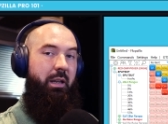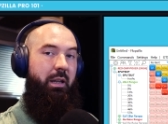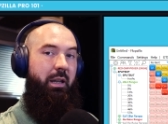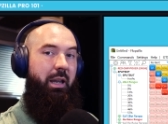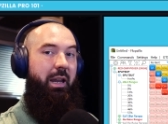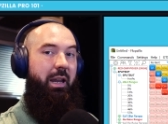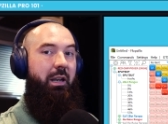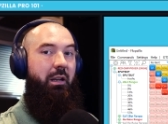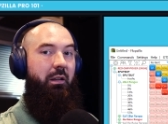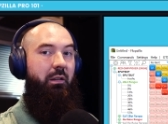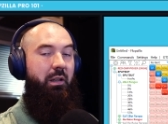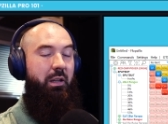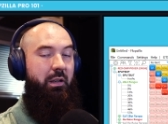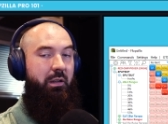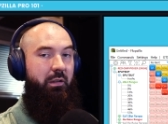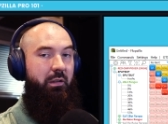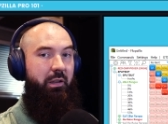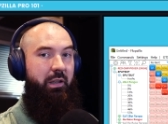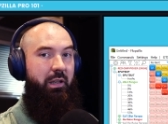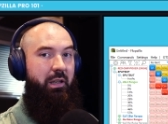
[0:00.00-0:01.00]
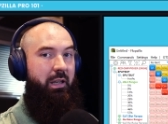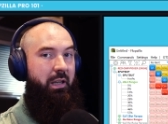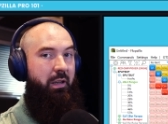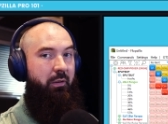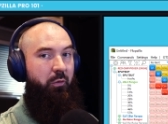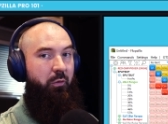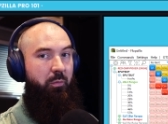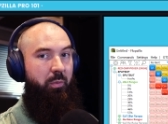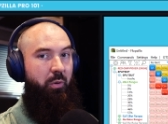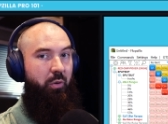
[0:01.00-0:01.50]
And luckily,
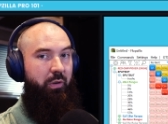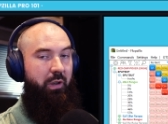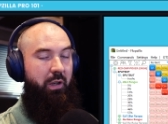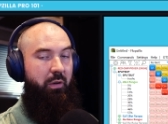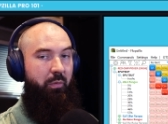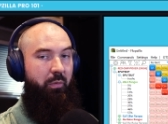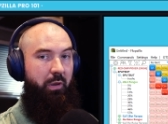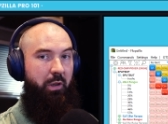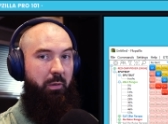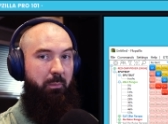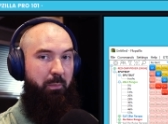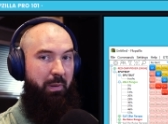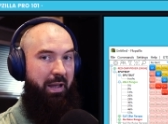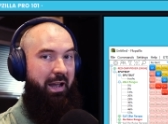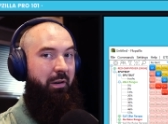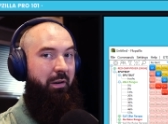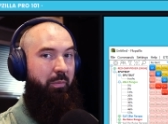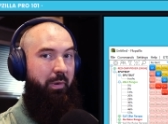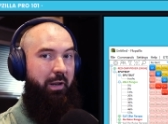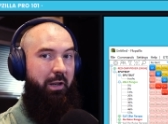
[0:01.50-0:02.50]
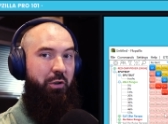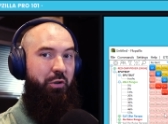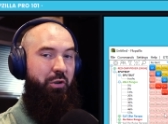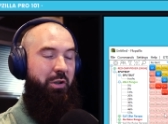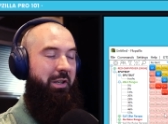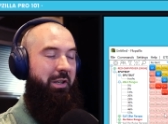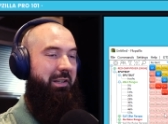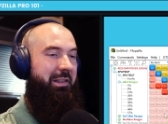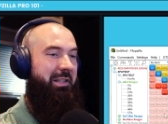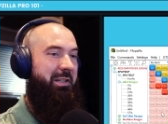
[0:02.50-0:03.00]
if you build a really bad range
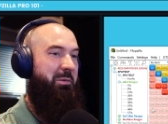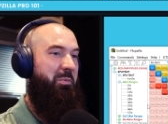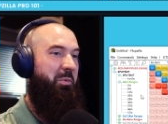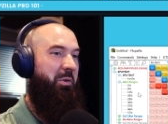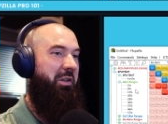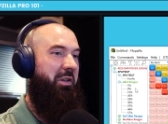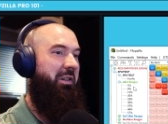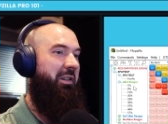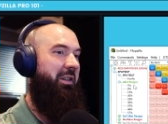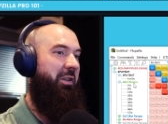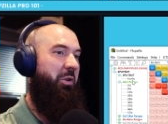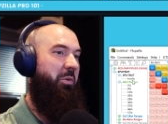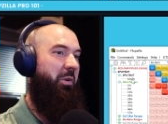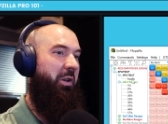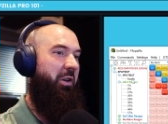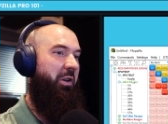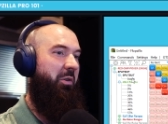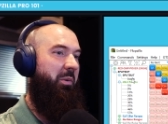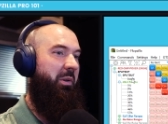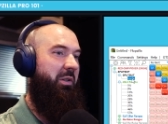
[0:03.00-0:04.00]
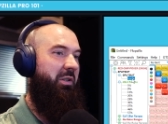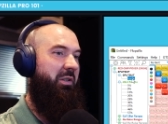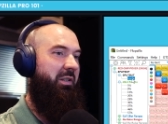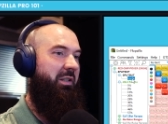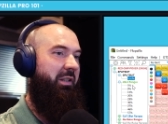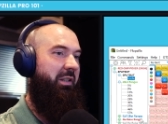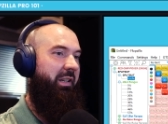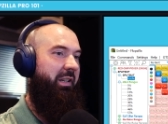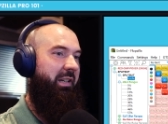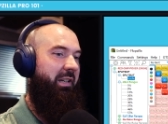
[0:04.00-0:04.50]
like this one, you can always just
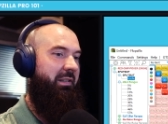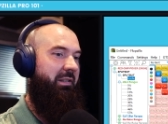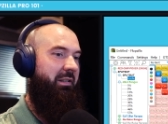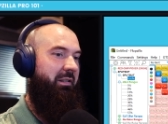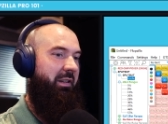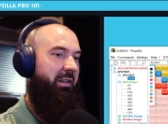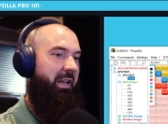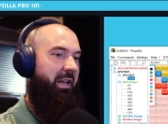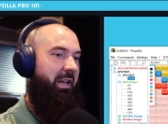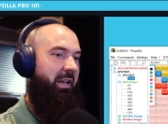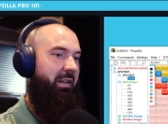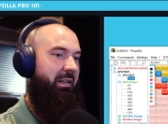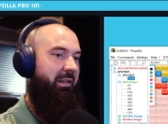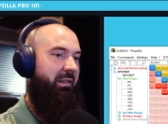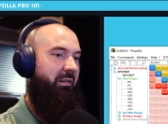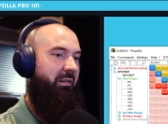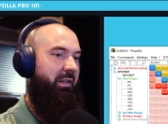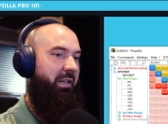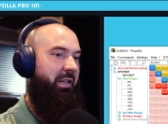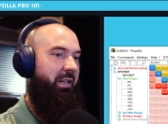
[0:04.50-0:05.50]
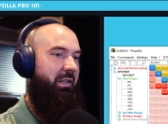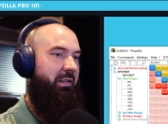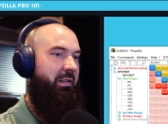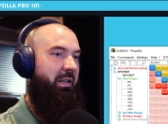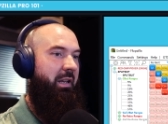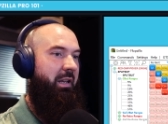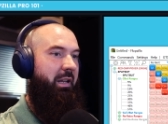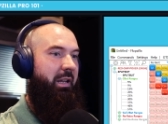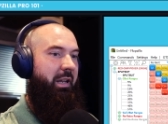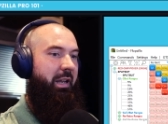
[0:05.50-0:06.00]
click it and delete it,
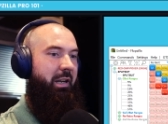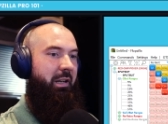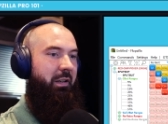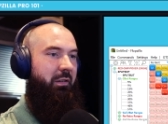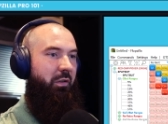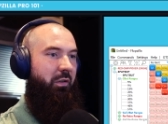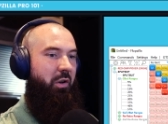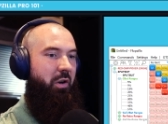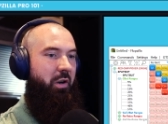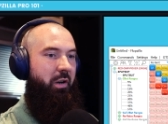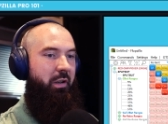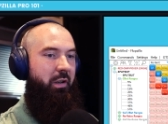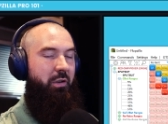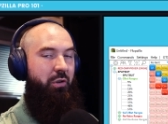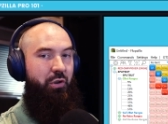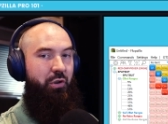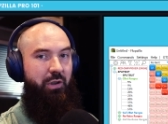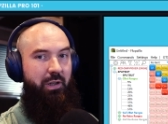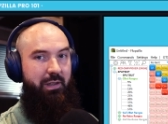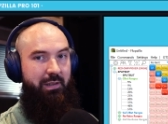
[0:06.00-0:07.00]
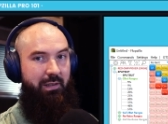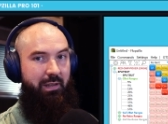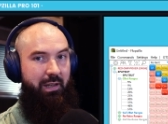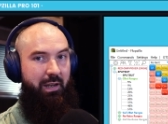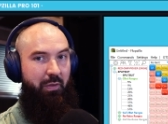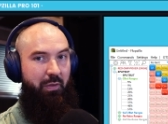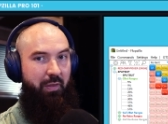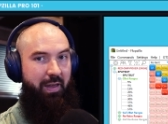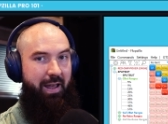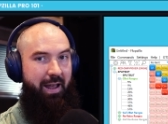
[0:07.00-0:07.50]
and it's gone just
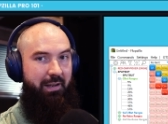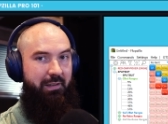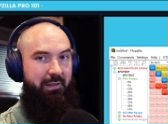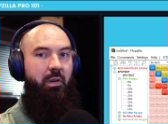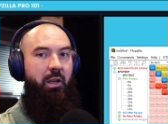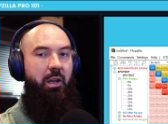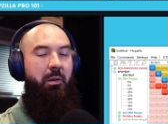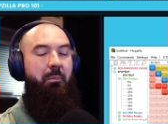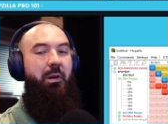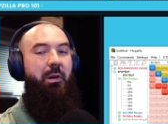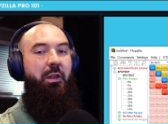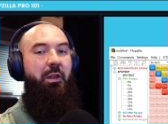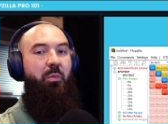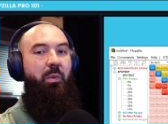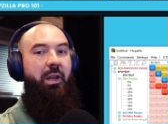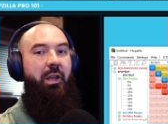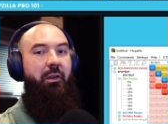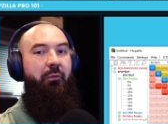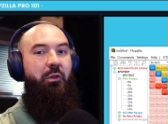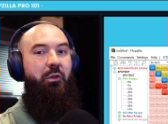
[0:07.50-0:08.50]
like that. And by the way, if you're